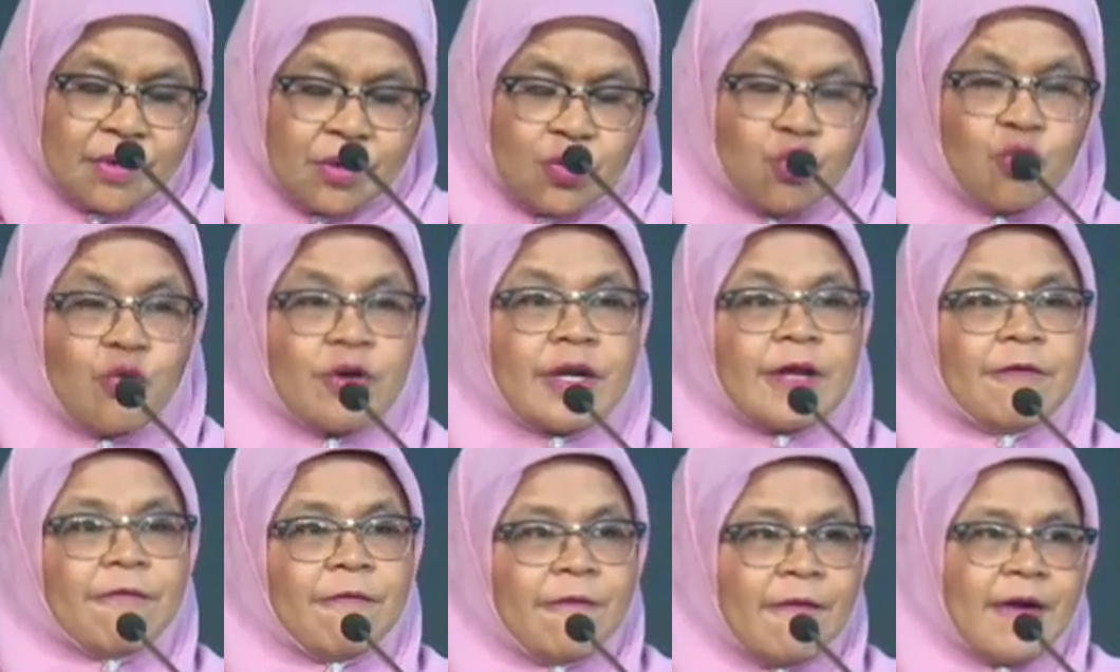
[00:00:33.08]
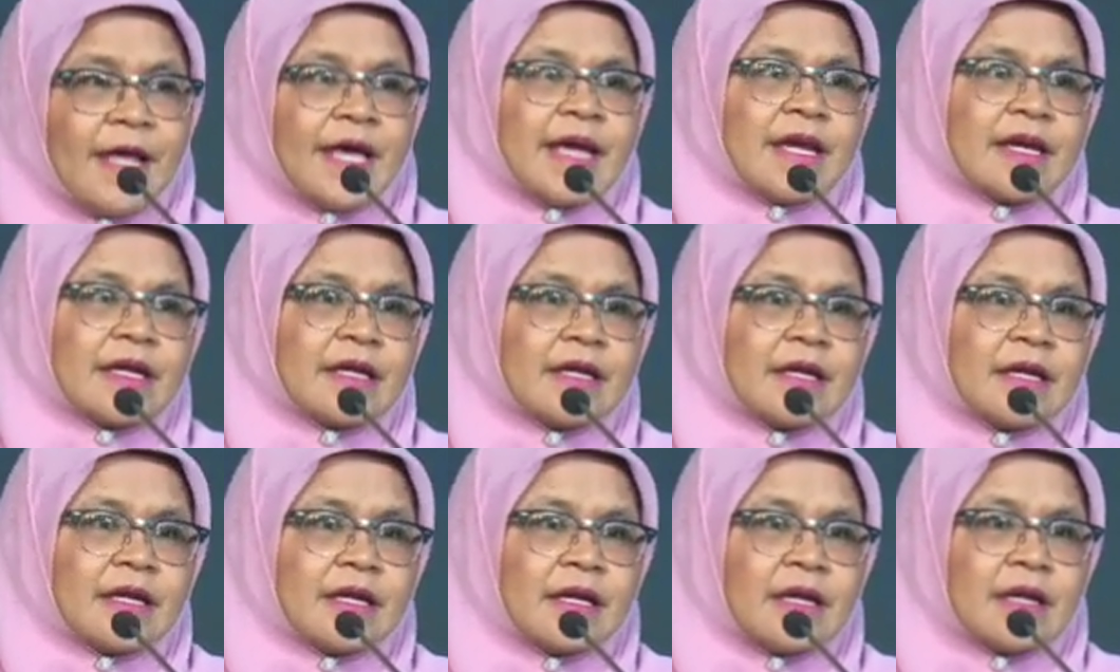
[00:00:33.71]
to reflect
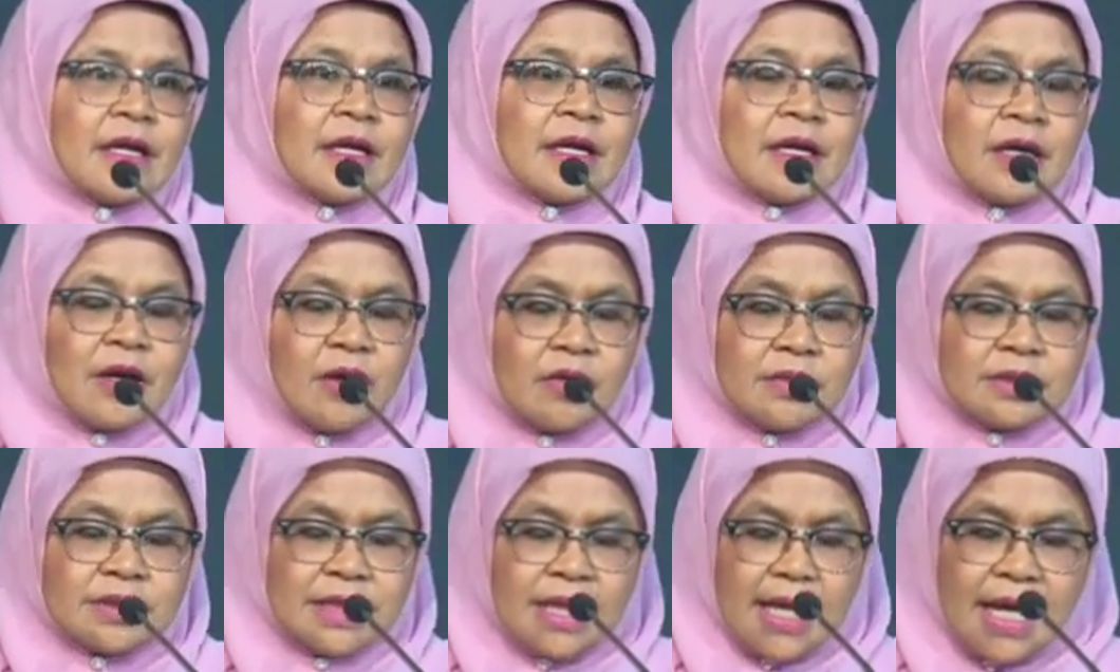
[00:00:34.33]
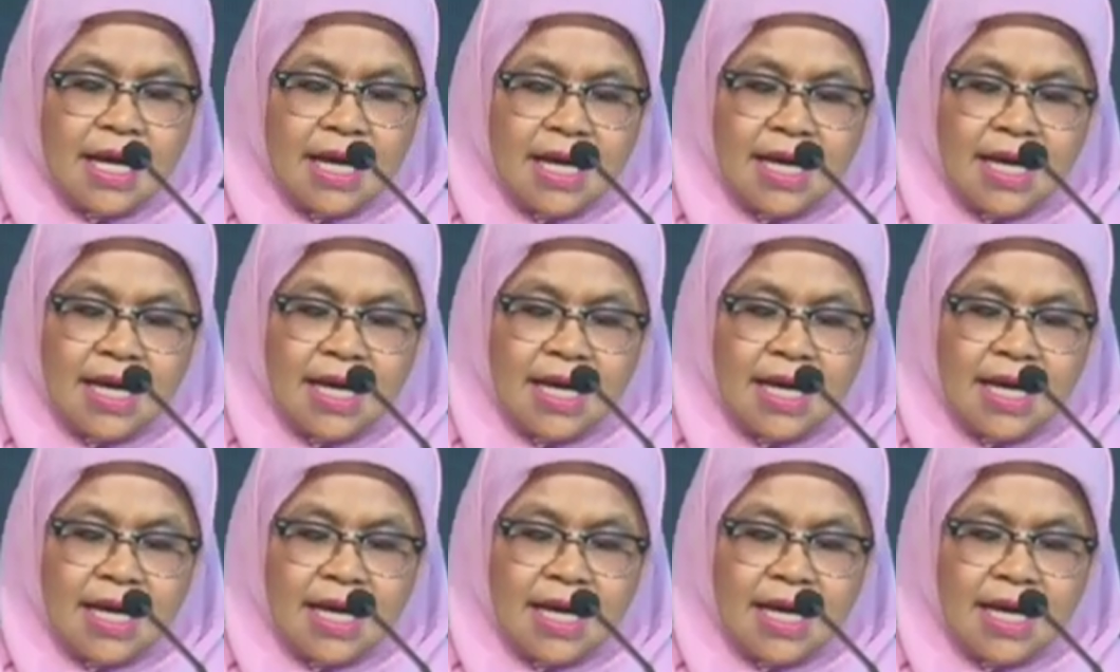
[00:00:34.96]
on